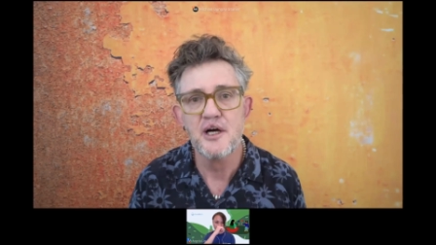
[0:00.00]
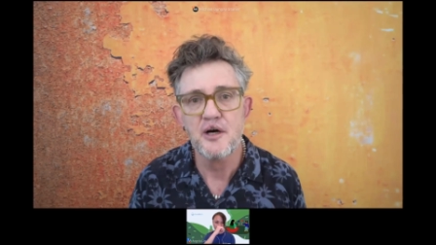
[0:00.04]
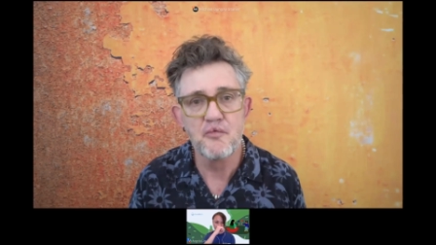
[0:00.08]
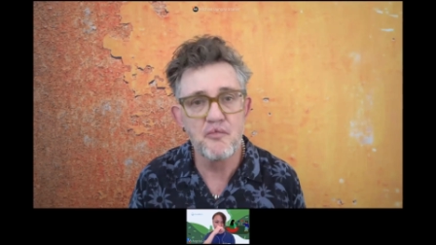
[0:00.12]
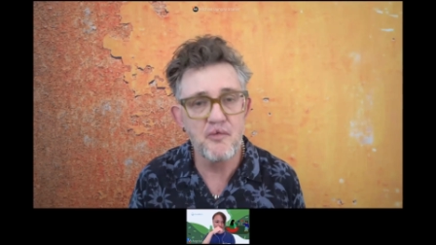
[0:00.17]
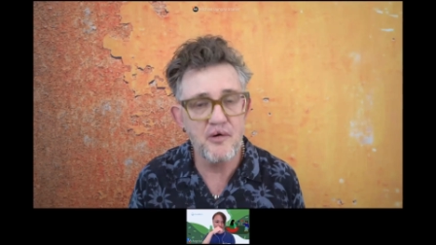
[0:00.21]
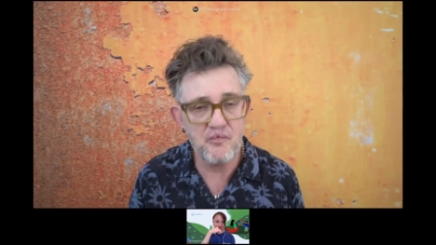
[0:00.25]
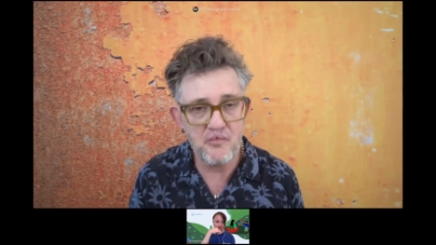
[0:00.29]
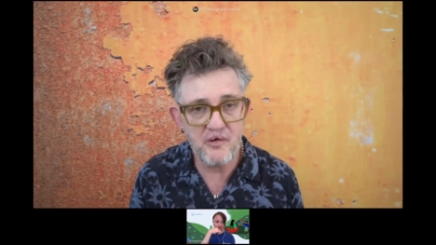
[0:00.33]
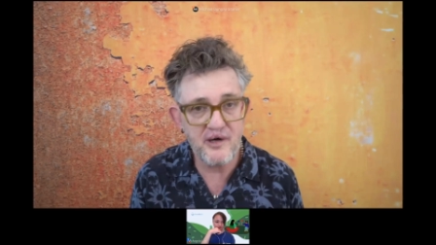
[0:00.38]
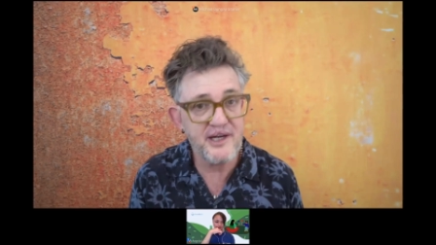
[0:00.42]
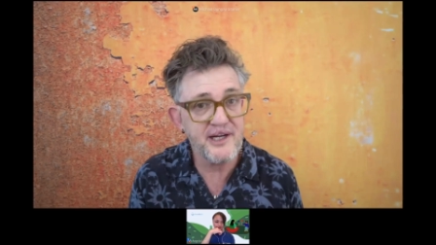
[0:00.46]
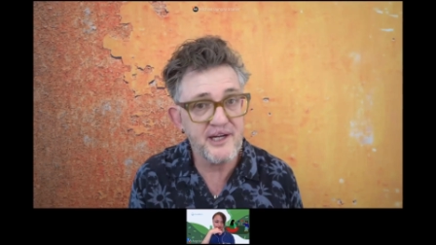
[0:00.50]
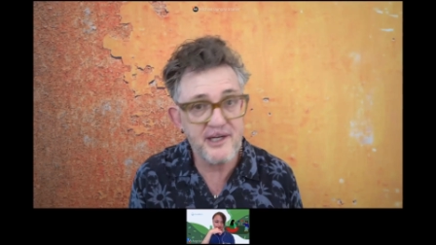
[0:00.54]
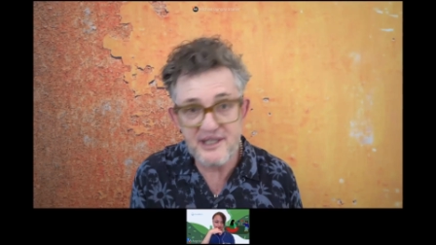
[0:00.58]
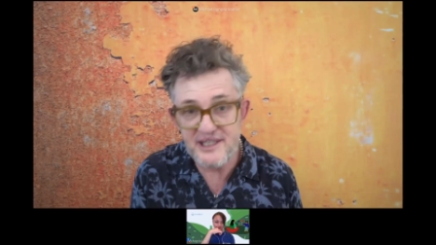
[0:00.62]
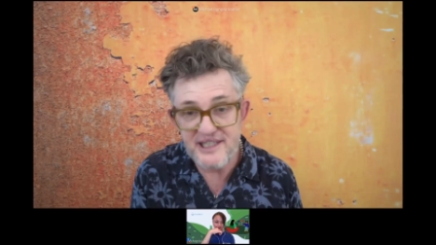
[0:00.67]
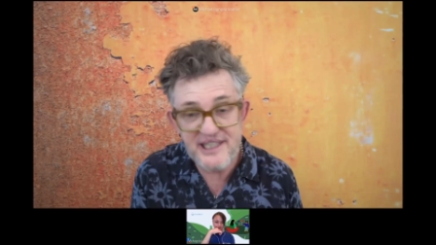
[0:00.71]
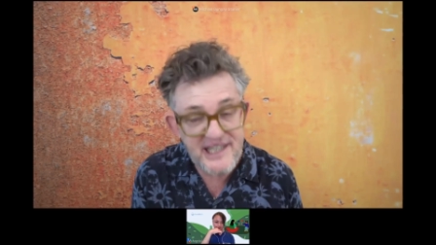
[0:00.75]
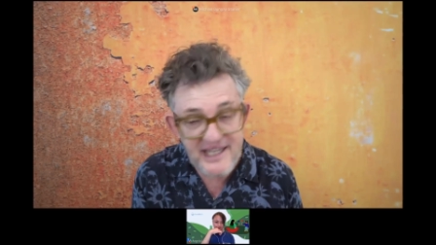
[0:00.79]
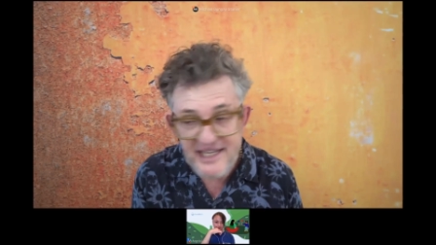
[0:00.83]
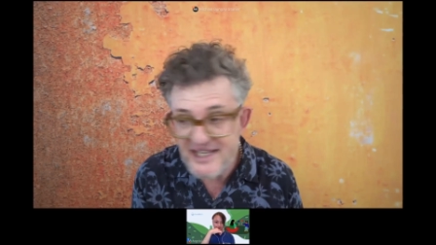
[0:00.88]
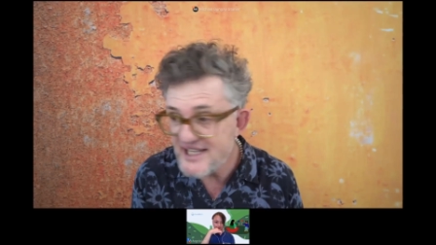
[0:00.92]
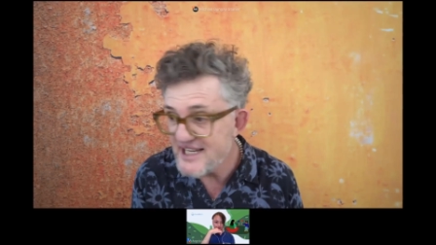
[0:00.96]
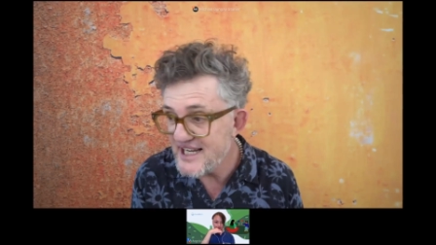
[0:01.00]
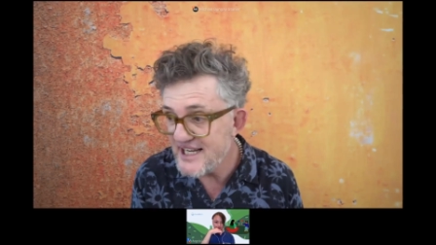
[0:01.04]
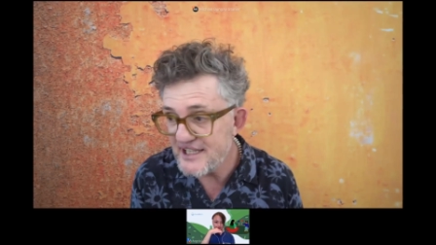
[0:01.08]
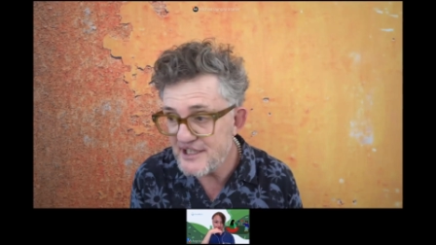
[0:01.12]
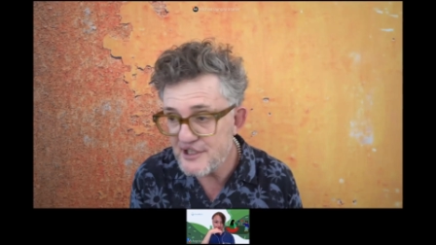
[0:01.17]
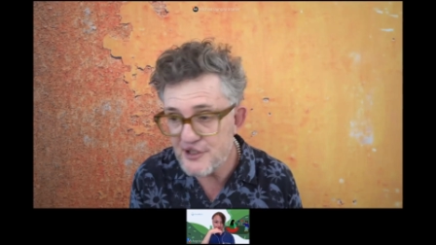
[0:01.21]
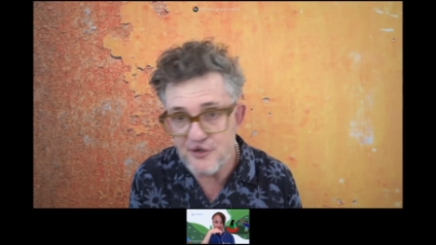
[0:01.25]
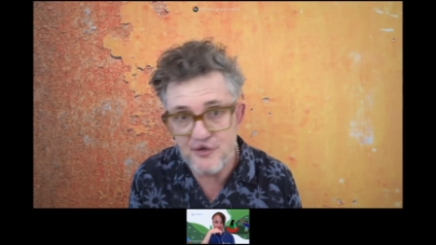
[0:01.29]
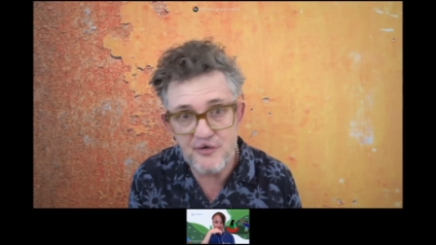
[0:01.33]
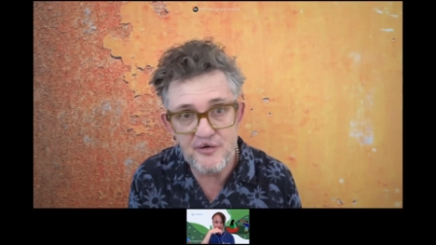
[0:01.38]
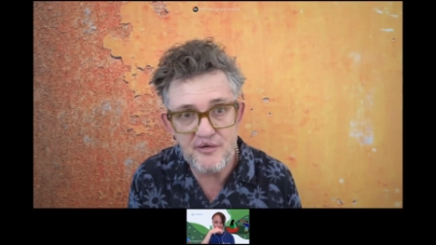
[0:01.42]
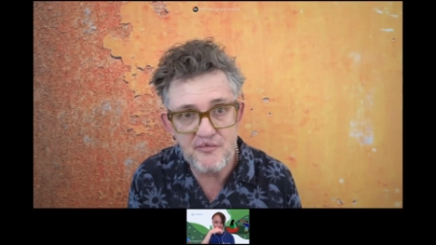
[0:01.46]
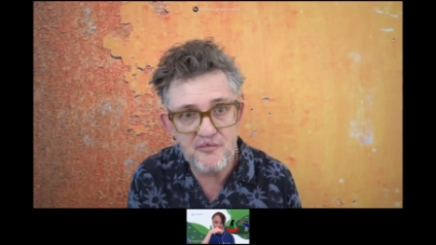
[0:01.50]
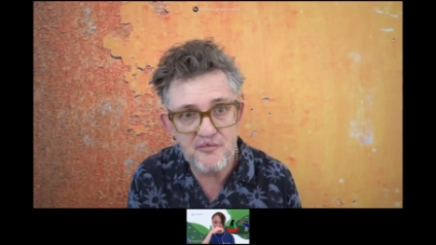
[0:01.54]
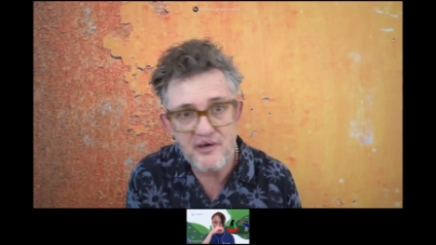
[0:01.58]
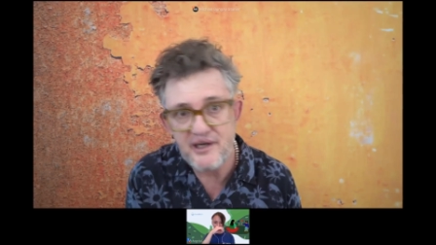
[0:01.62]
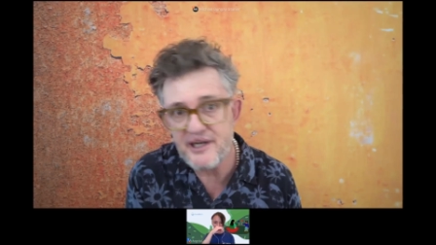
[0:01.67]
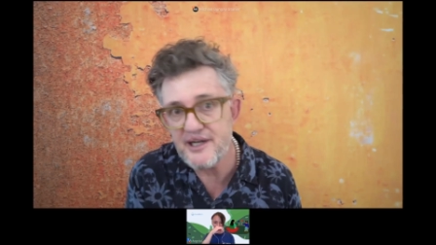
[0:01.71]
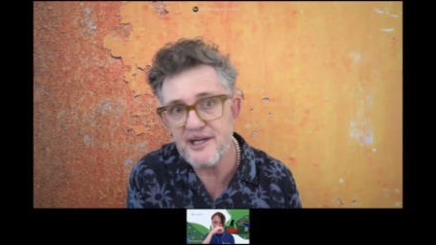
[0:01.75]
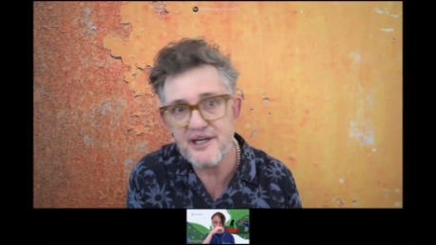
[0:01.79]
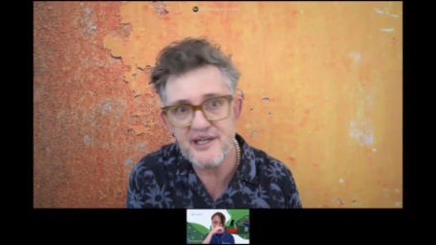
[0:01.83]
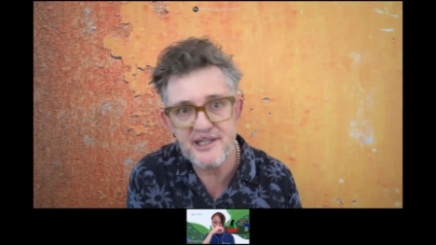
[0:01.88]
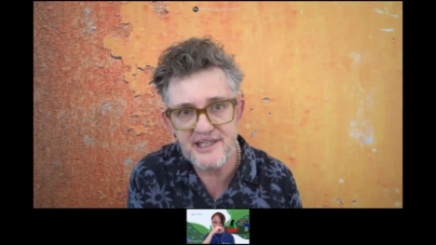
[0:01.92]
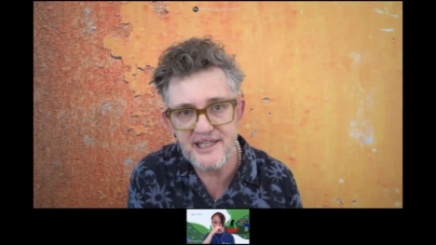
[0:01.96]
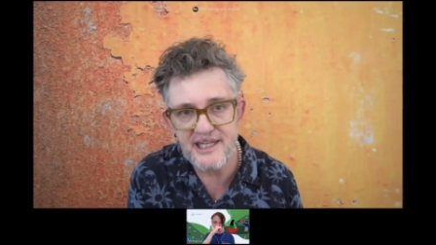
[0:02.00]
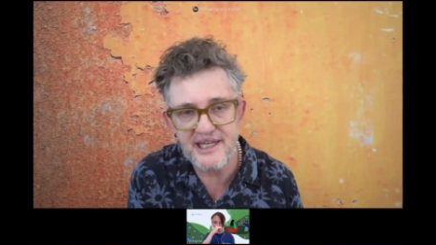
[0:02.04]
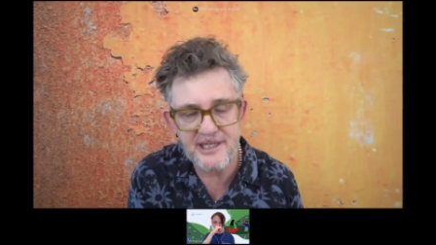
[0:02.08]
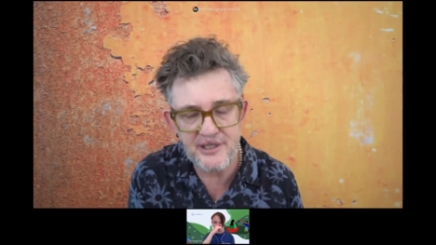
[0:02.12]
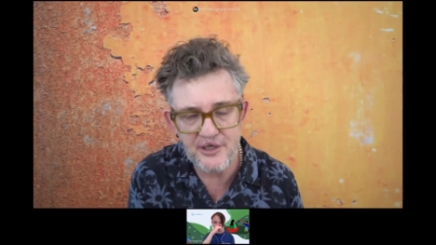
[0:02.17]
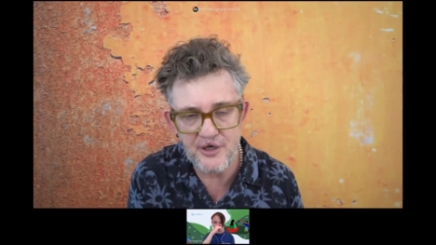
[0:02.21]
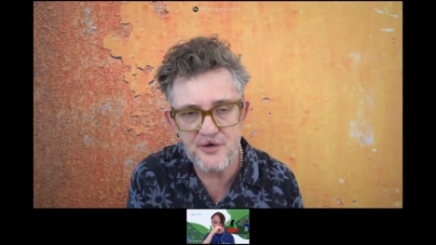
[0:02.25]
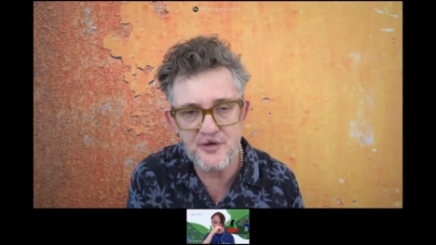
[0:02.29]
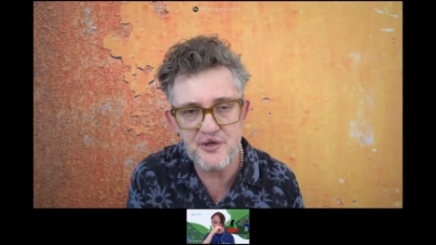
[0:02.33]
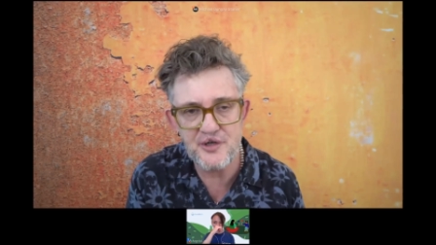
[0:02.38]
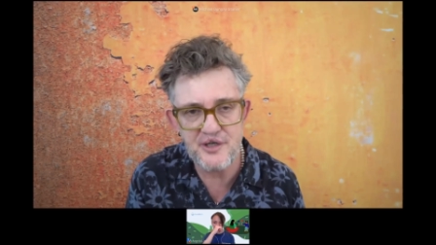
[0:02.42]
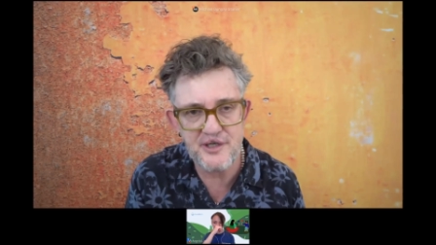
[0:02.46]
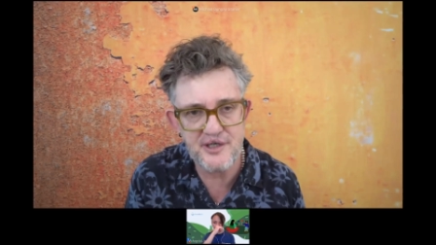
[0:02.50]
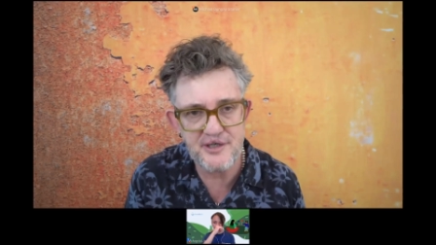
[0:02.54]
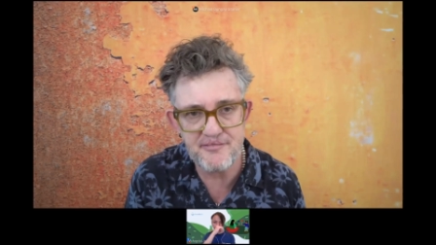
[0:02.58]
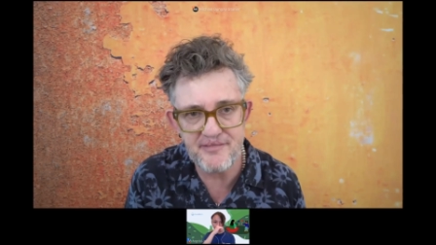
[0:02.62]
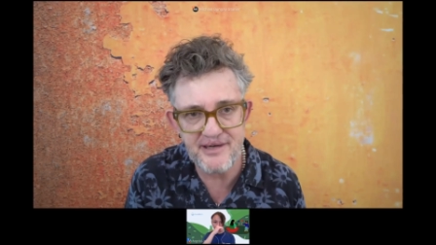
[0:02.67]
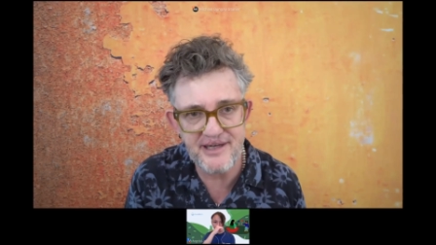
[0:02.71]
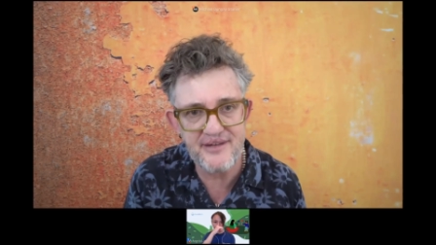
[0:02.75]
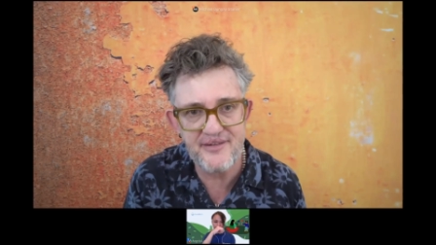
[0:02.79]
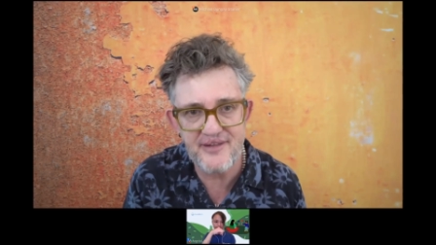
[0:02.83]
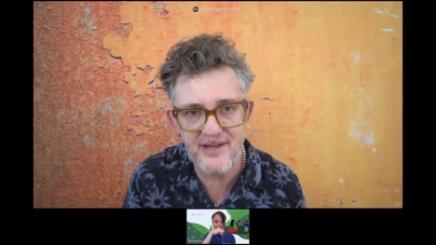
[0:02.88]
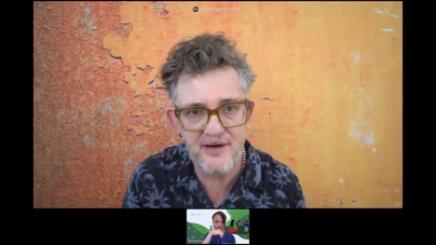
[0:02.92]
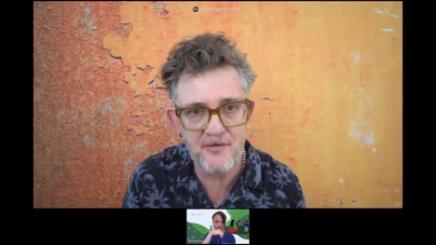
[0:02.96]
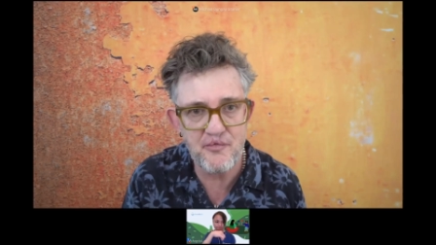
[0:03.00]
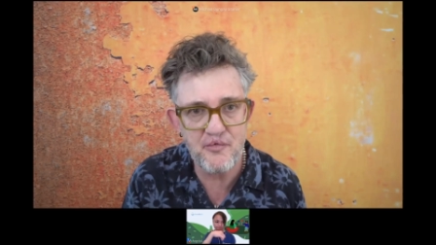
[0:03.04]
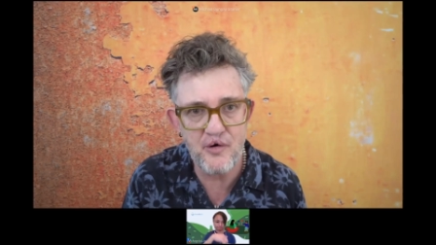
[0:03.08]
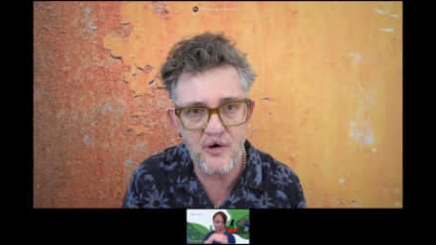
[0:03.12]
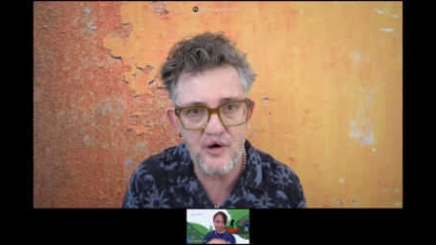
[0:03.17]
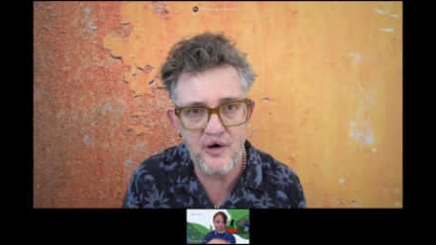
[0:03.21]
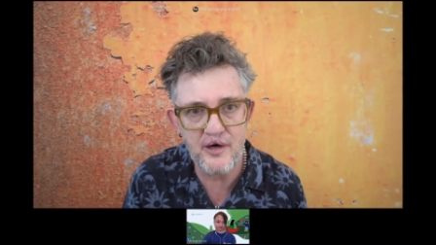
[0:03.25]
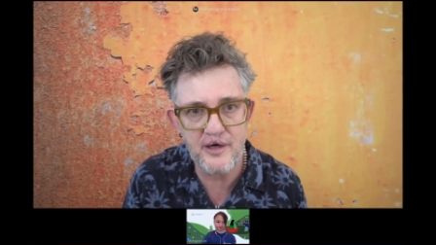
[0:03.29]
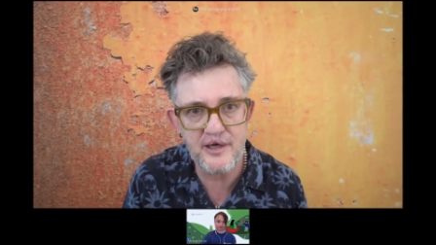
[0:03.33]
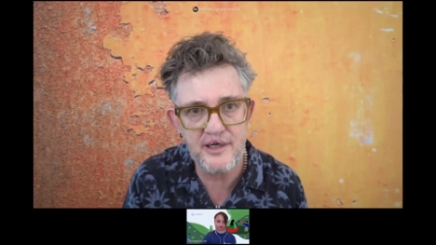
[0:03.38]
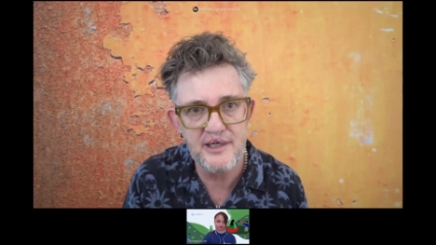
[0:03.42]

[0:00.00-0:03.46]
what, what are you going to say yes to? And what are you going to say no to to make that work?